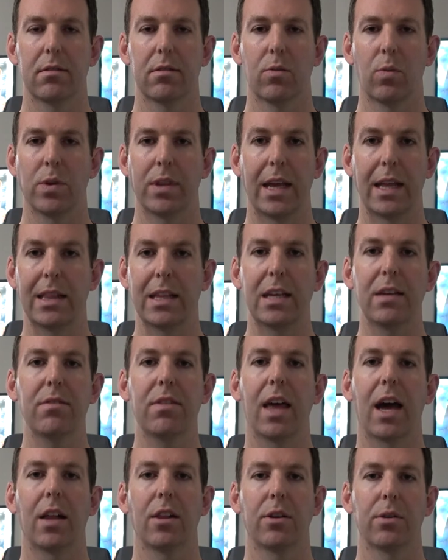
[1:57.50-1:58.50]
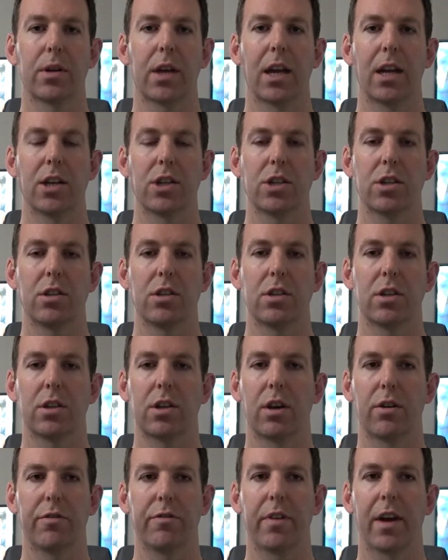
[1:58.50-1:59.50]
when they leave that location to
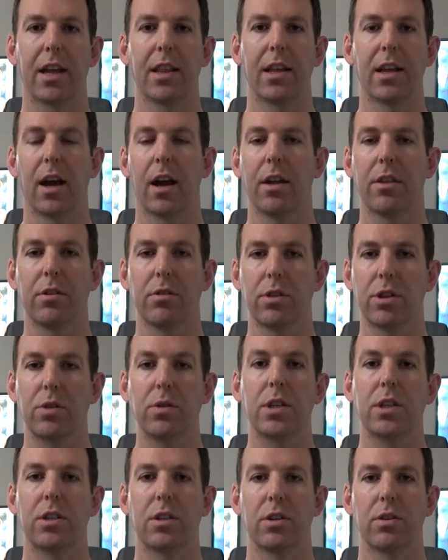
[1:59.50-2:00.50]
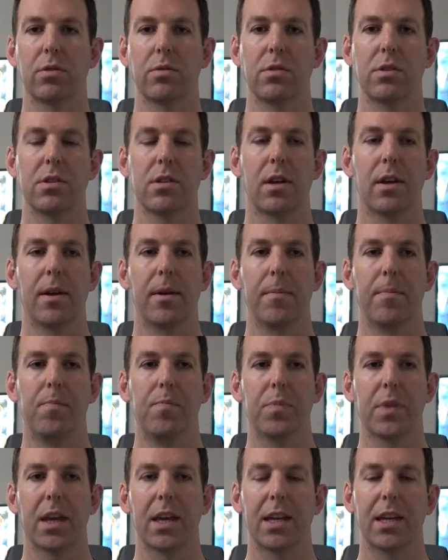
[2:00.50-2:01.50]
go find the other Looney Tunes,
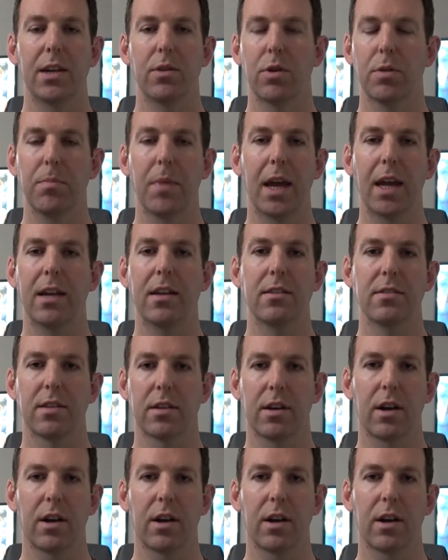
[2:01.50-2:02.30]
he remains a